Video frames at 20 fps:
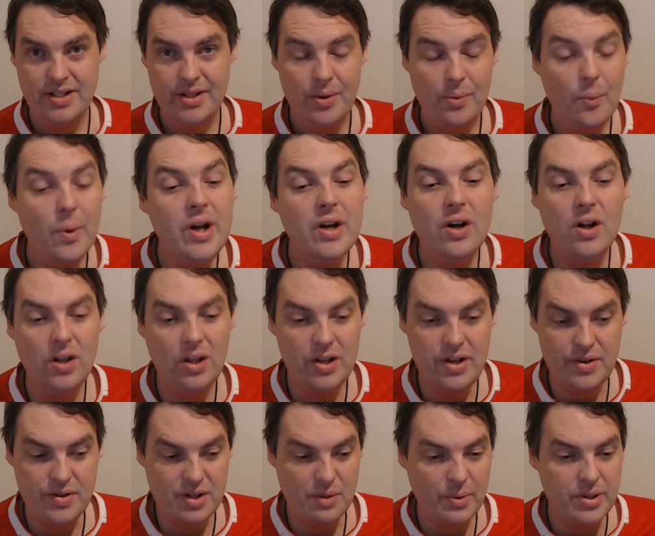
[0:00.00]
Win or
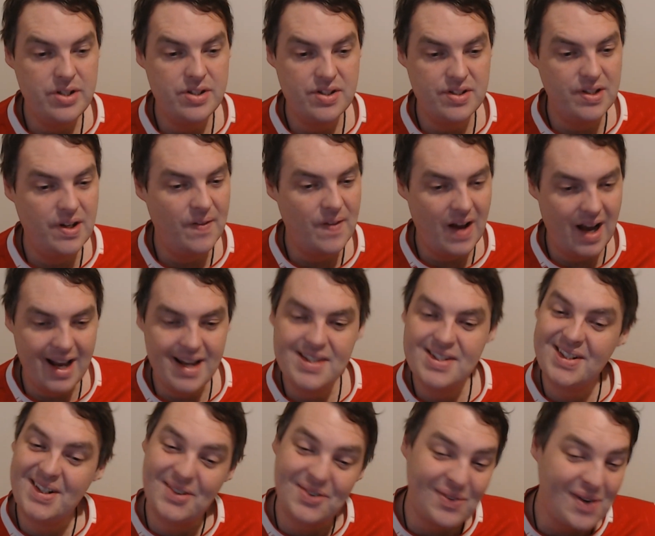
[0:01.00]
lose, I want you to know that. It's
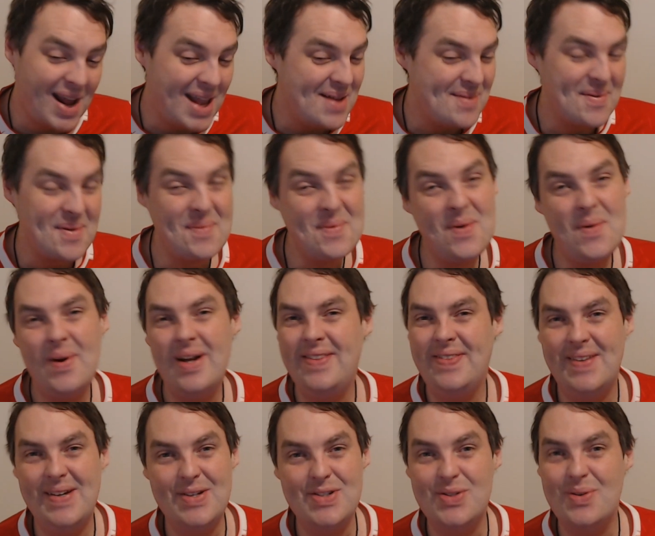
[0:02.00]
great when we win,
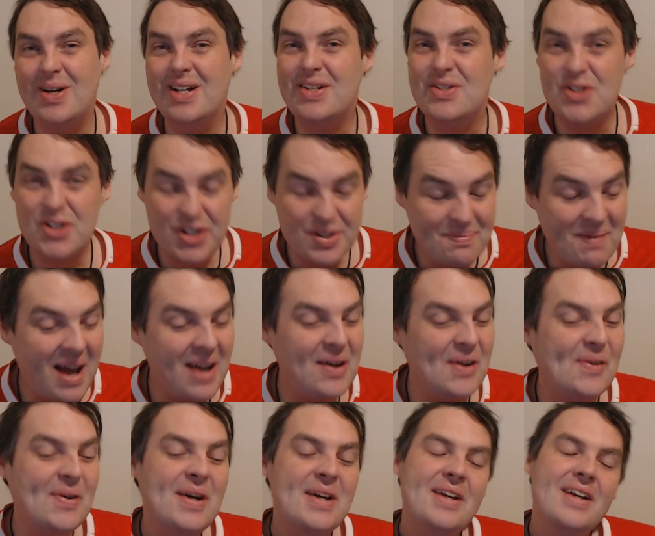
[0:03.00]
though, so I can
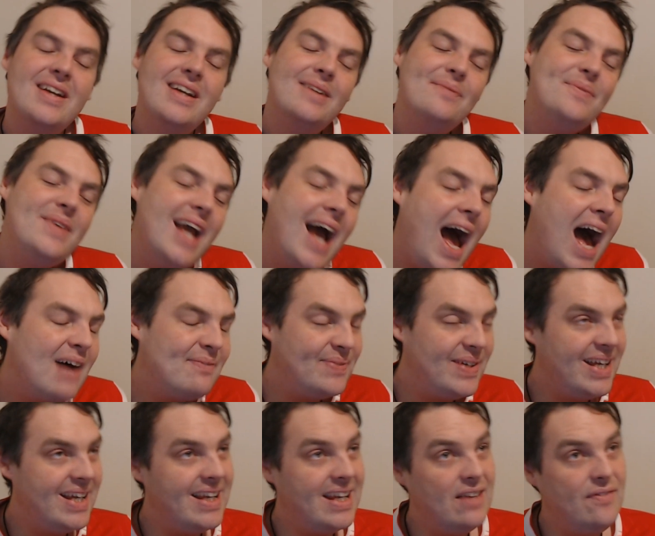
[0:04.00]
smile and be happy
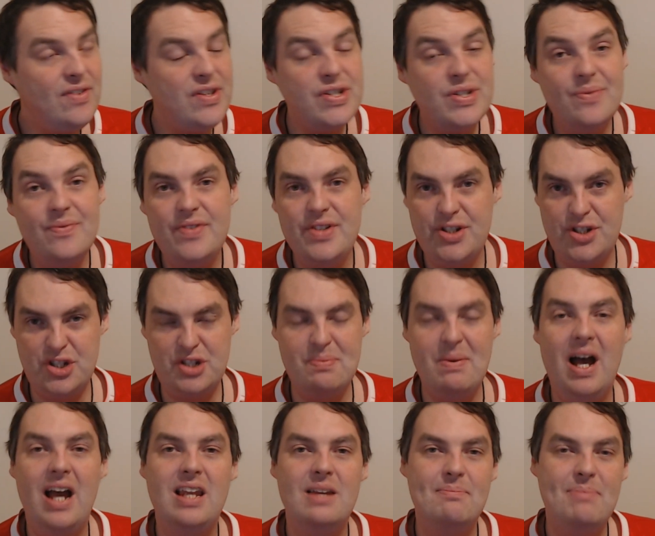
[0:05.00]
and give you something to
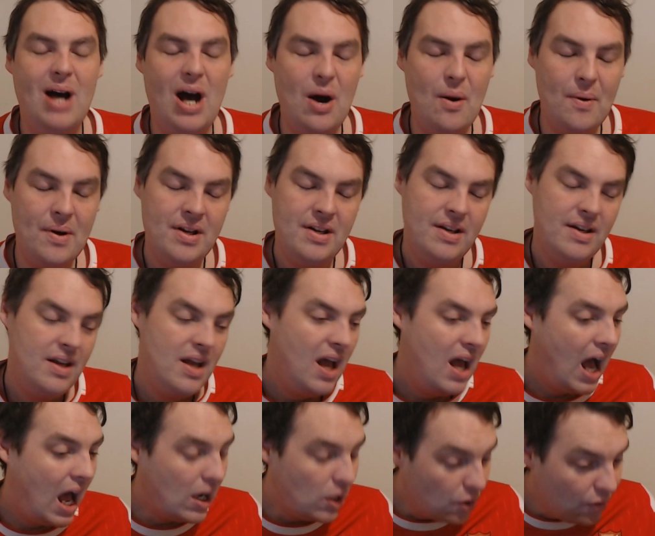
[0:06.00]
smile about.
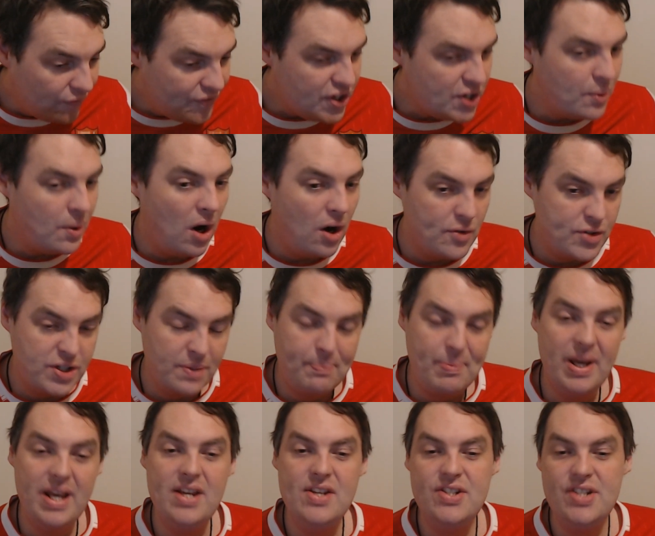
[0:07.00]
I love you all to
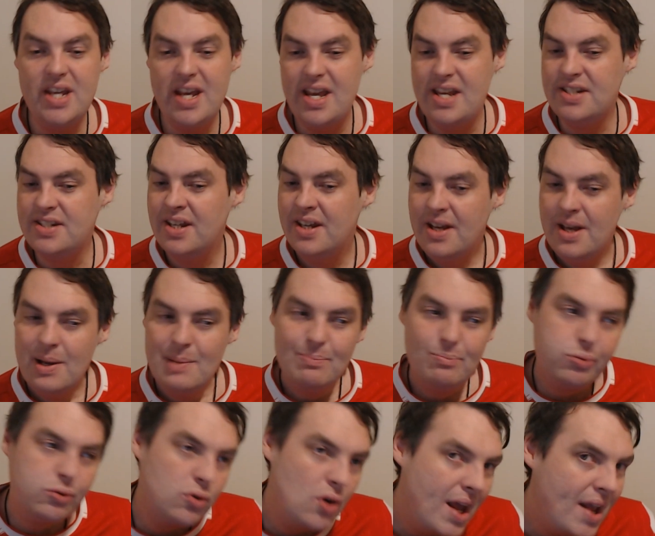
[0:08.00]
pieces.
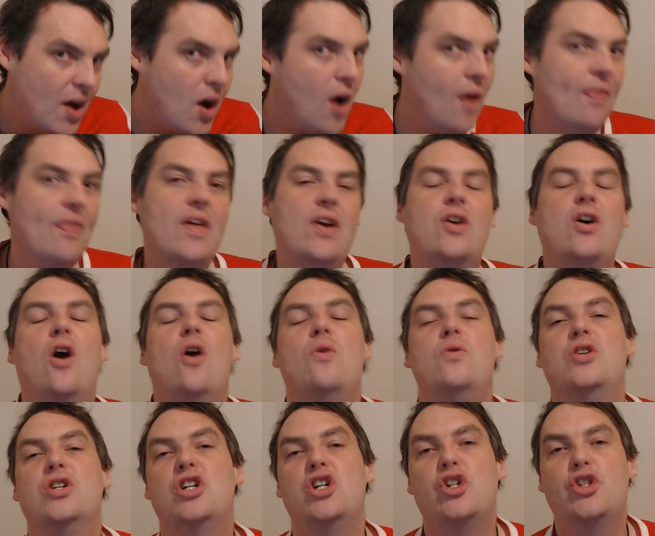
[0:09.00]
Bring on the Gold
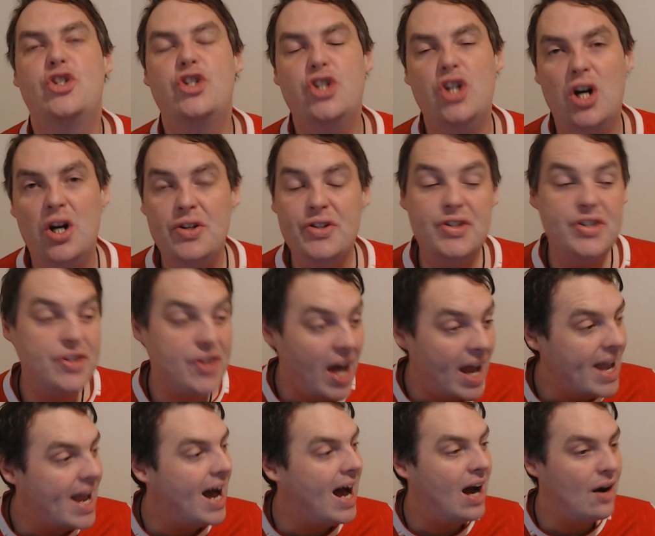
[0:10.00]
Coast Suns. They
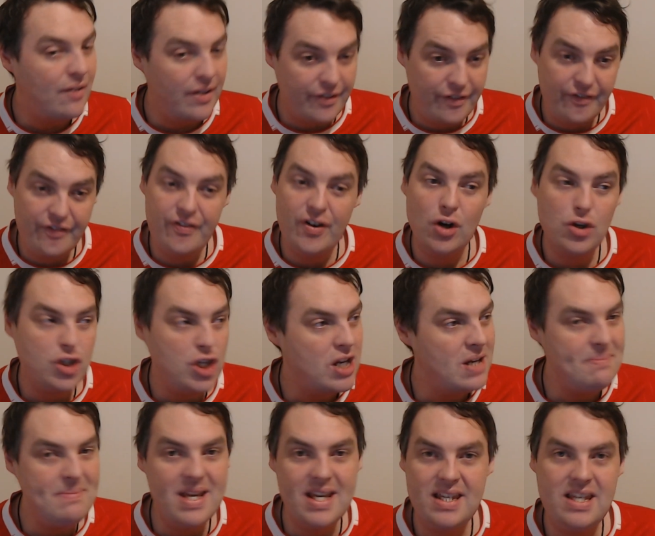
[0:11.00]
are a fucking
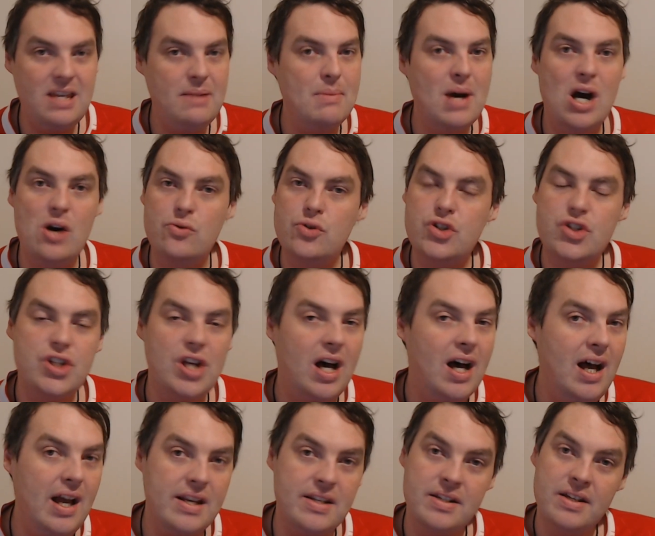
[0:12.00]
Mickey Mouse
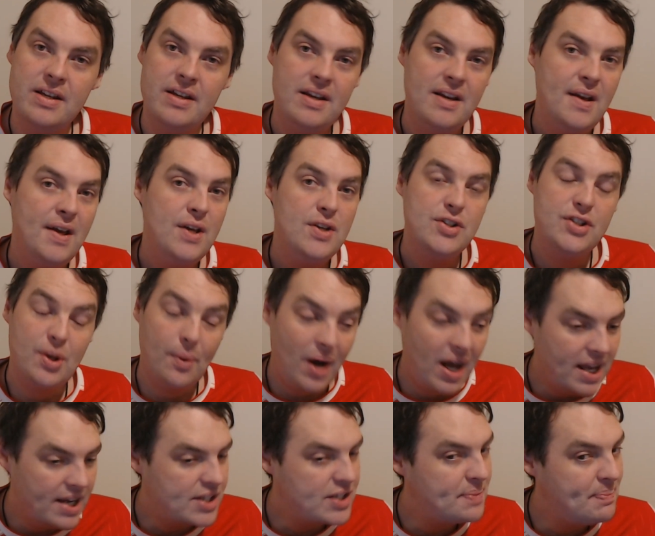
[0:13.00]
side. So I
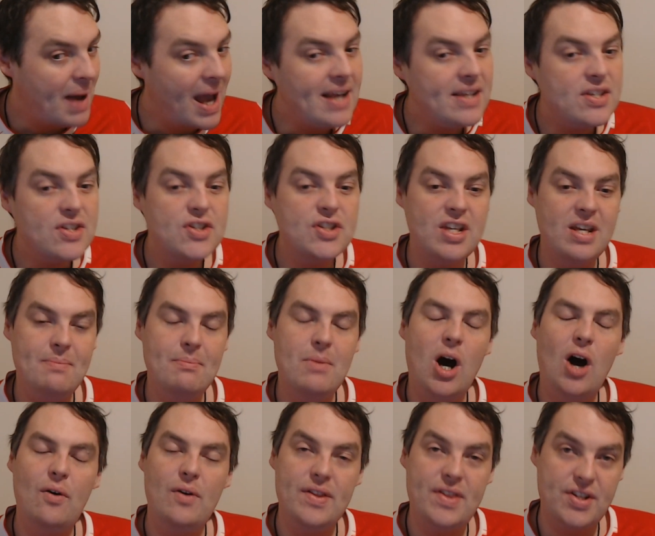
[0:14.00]
expect to see
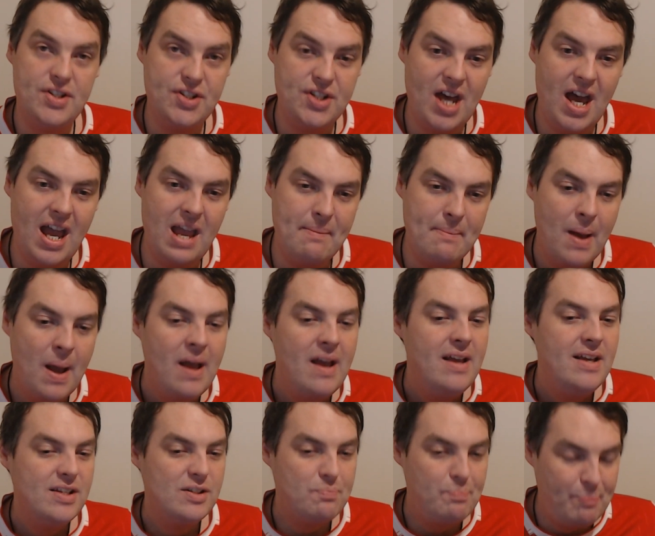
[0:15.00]
more of the same.
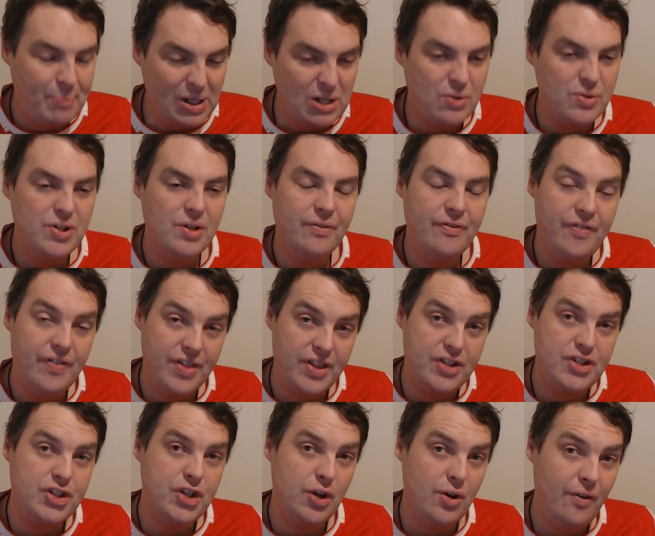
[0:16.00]
It's build up for the
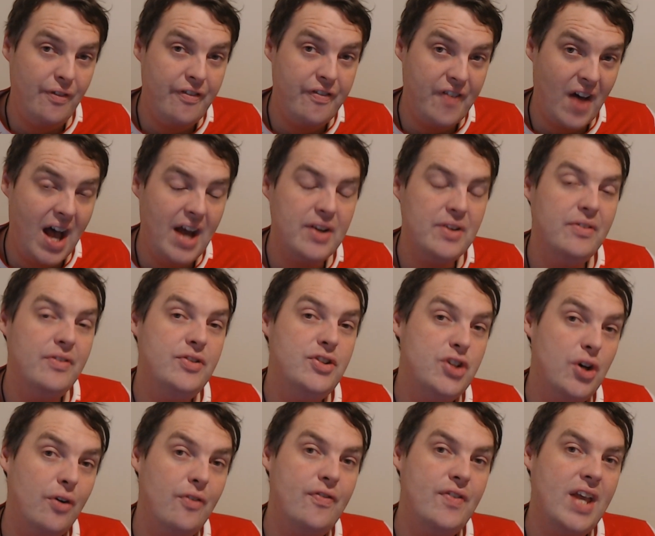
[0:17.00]
2 final
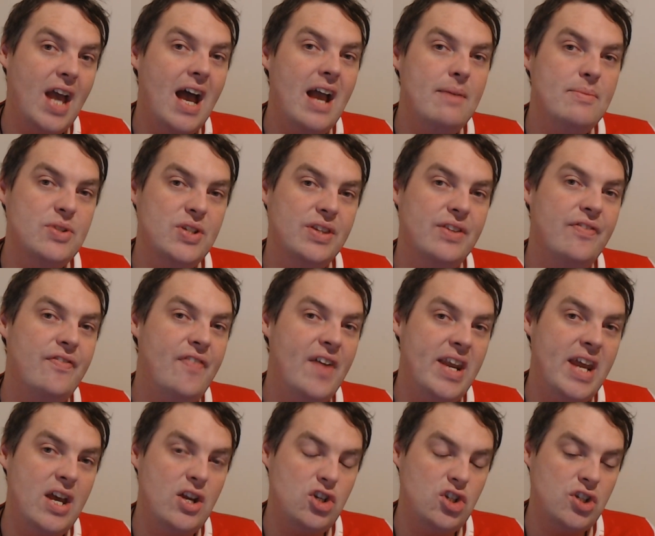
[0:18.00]
tough games and the
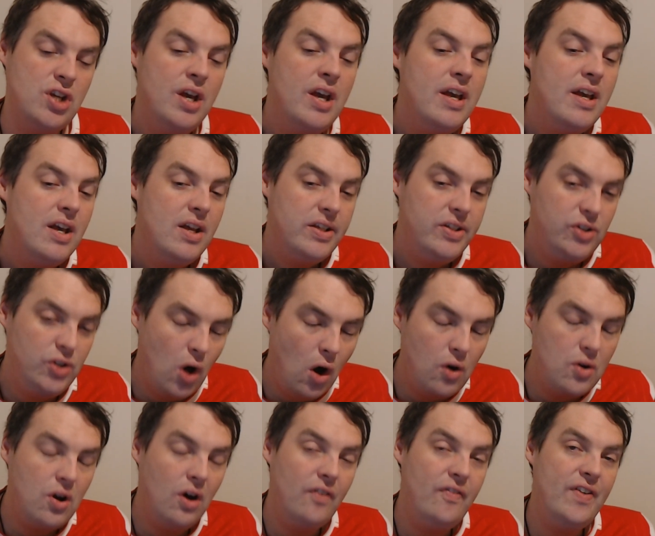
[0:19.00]
finish. Knock
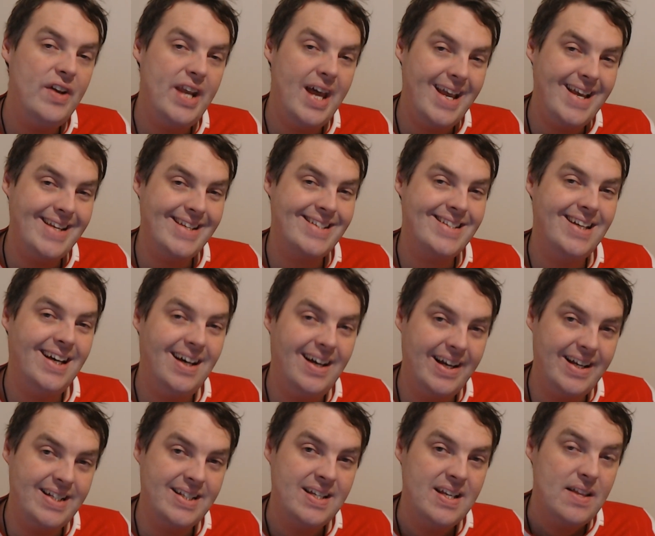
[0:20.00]
off an 8
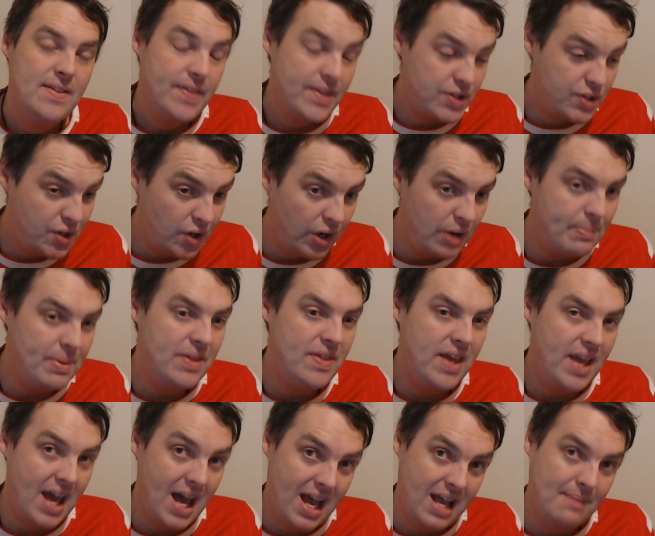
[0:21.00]
side. That's got to be the
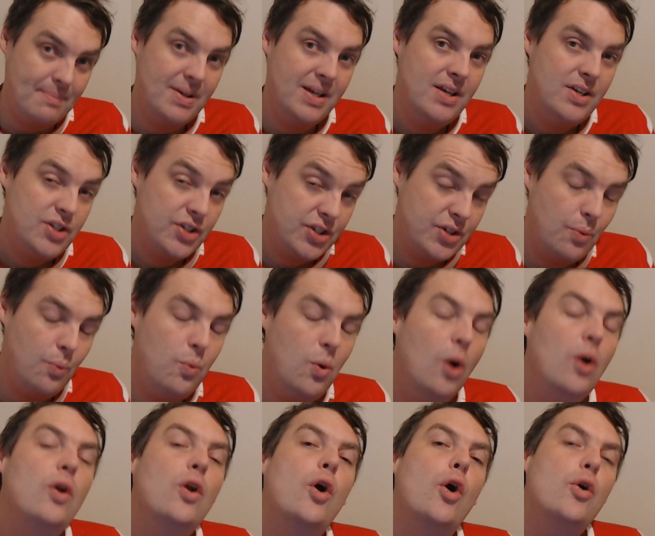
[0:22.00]
aim. It's the
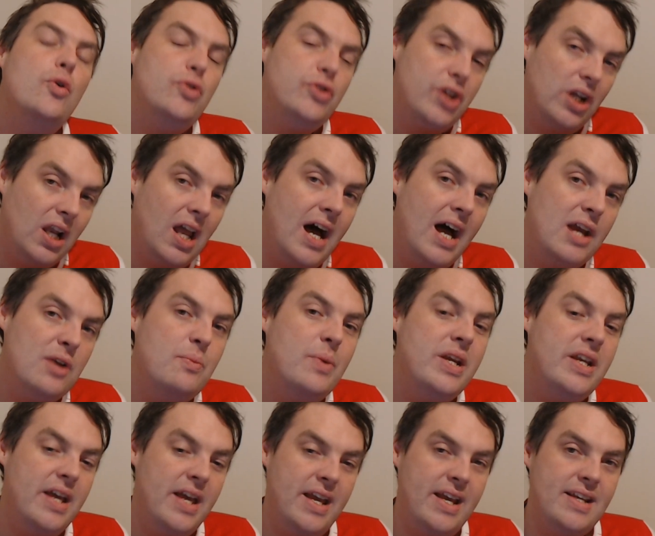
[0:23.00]
one underline we
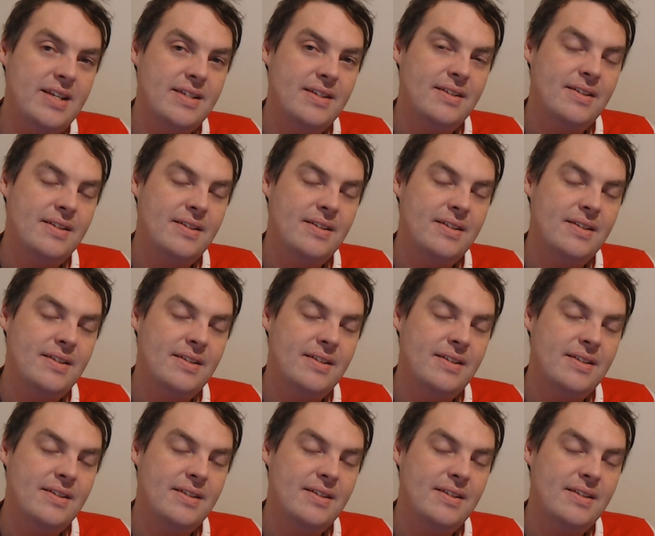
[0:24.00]
need.